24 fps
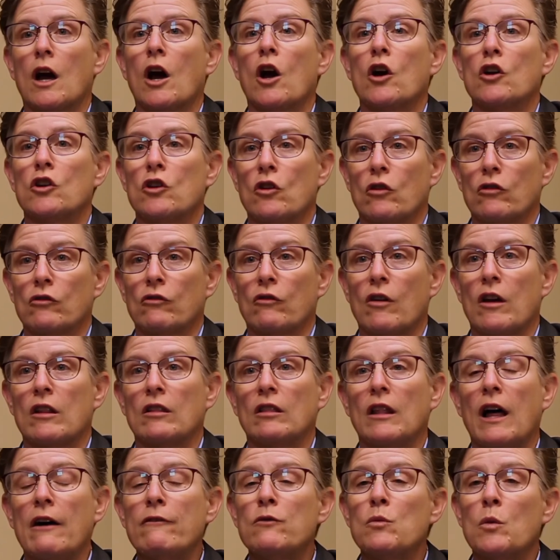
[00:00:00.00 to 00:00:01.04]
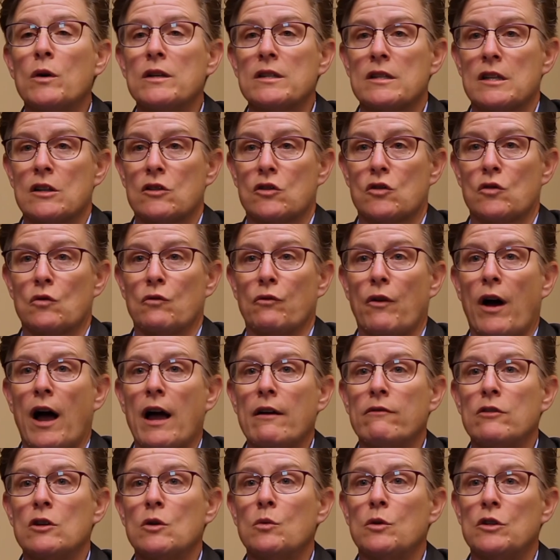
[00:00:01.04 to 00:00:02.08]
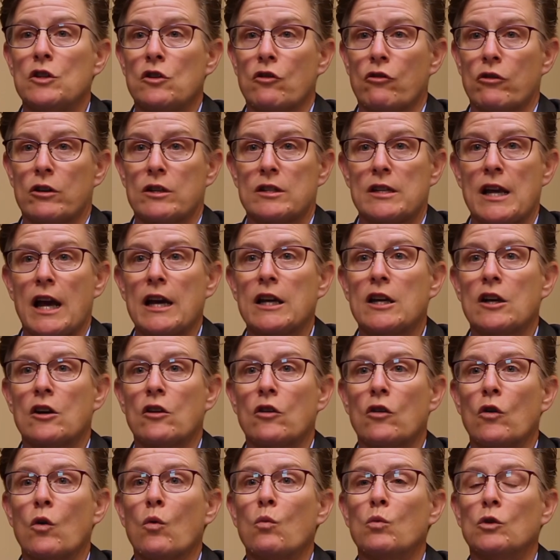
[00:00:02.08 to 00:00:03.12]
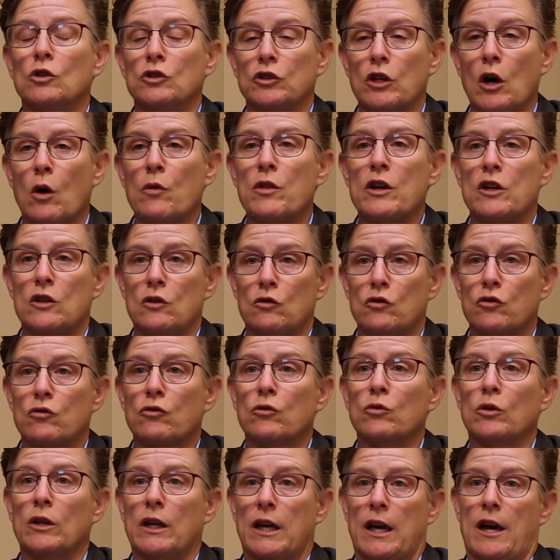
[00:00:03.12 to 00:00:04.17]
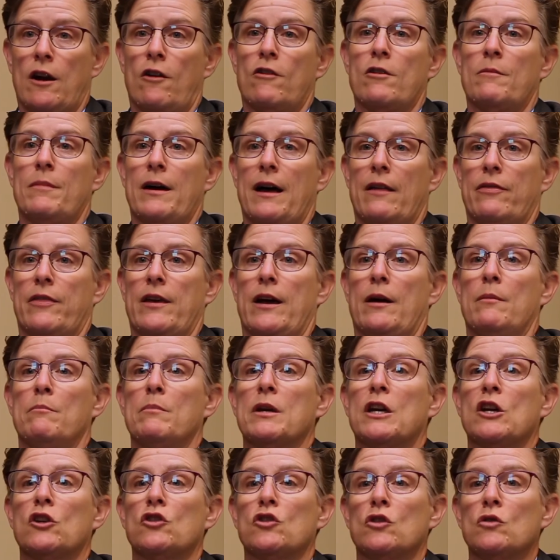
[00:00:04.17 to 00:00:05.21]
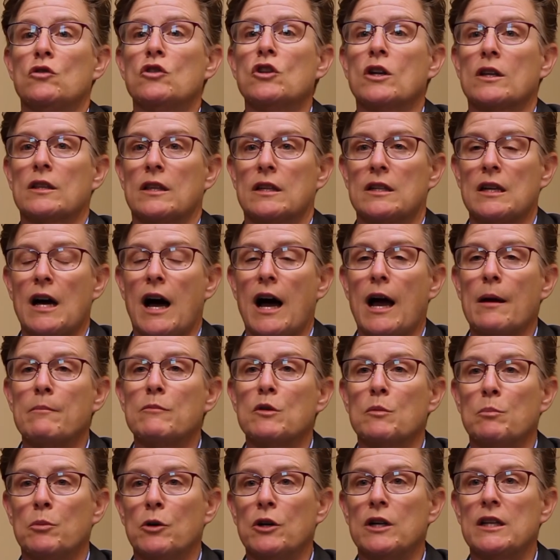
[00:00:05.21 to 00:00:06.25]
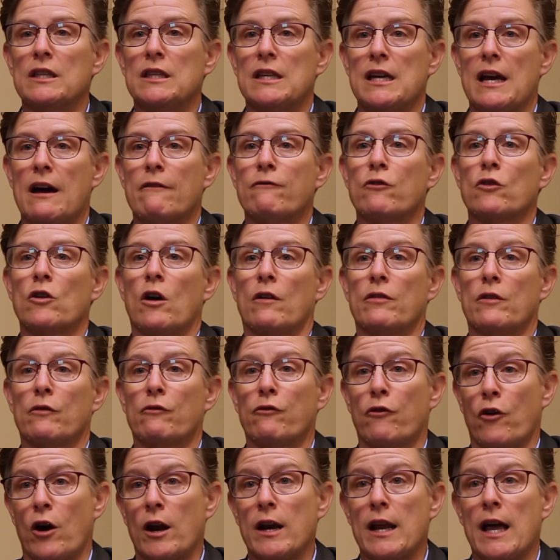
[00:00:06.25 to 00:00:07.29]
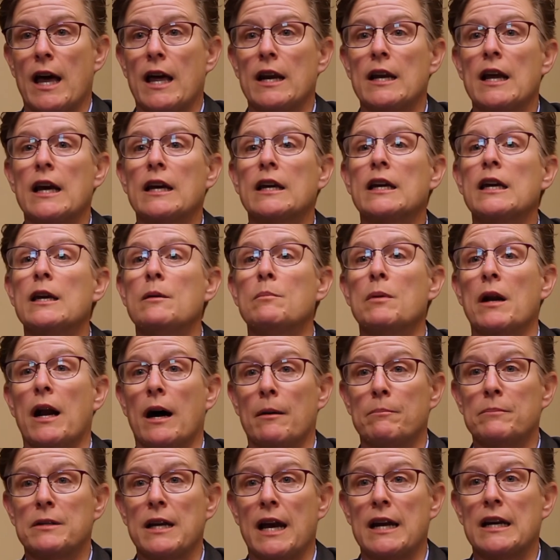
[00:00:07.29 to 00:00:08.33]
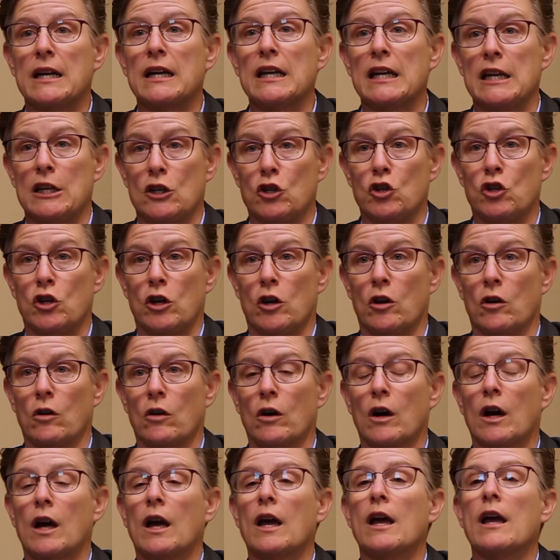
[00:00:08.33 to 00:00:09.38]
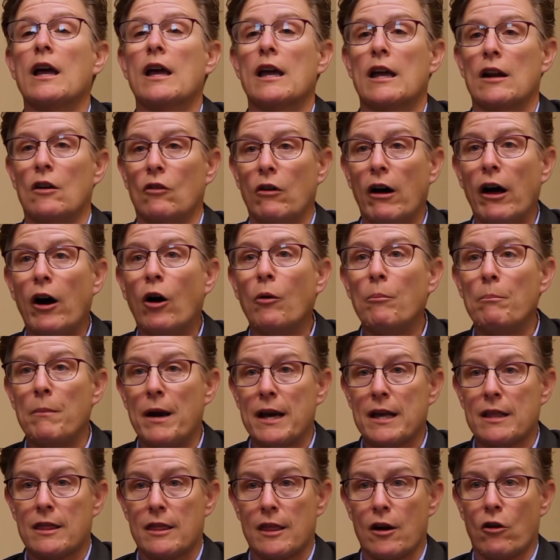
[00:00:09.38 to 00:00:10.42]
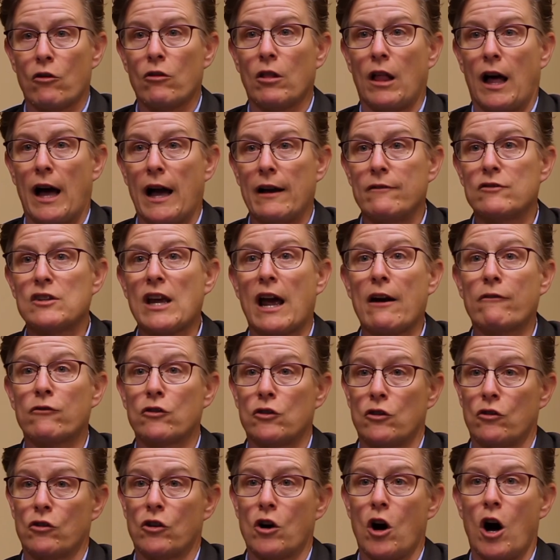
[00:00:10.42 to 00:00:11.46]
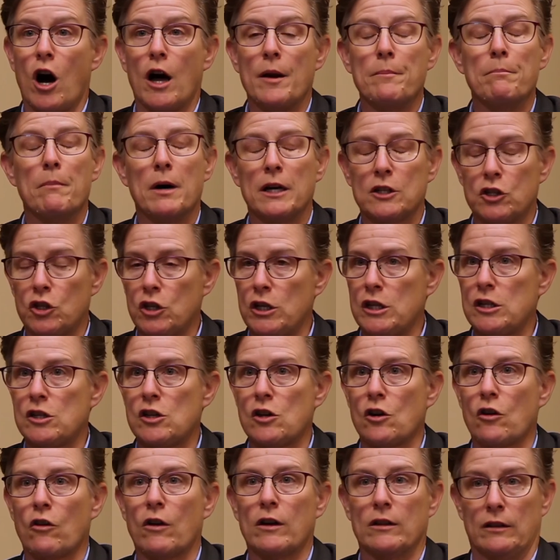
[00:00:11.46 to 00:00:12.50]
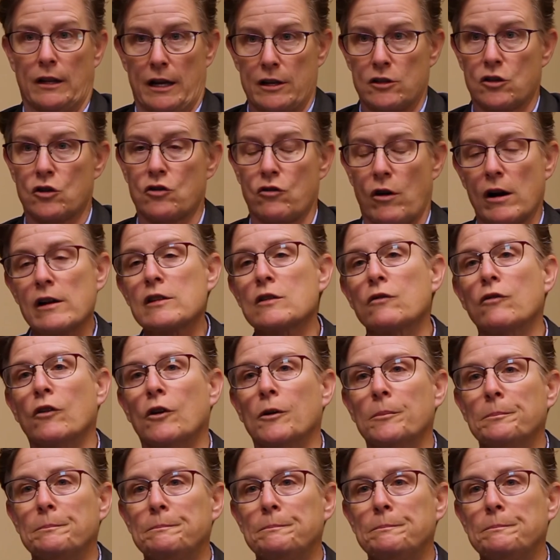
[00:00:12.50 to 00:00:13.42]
Your loved ones that survive you and your executor will know that you truly cared about them because you took the time to put in the effort on the front end and keep it updated each year. It'll help make their lives after you're gone much easier and less stressful.